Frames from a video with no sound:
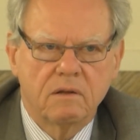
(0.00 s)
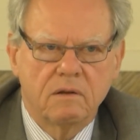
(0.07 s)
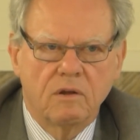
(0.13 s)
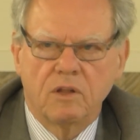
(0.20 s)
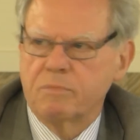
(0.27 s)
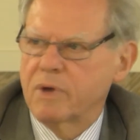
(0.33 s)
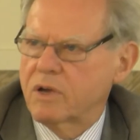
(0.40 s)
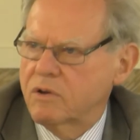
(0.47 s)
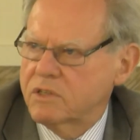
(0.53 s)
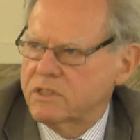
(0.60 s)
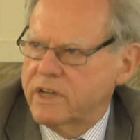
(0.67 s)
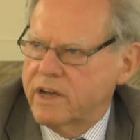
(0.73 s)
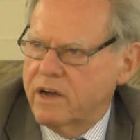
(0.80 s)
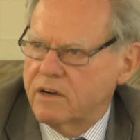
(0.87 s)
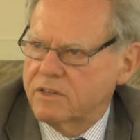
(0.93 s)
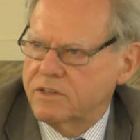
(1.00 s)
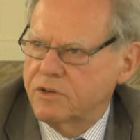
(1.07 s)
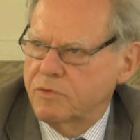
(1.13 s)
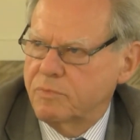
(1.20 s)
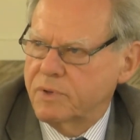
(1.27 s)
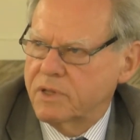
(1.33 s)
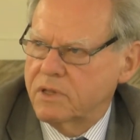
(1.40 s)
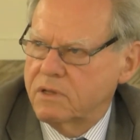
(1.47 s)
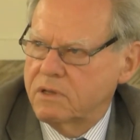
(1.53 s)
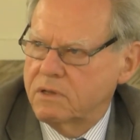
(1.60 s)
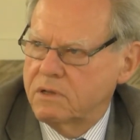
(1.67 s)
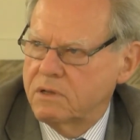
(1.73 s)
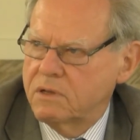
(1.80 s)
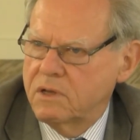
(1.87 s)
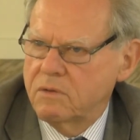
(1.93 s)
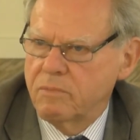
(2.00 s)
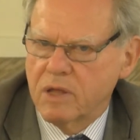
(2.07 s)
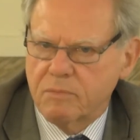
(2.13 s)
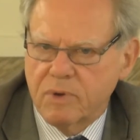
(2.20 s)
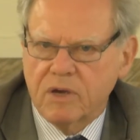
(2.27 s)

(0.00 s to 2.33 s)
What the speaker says: Not because they are stupid, but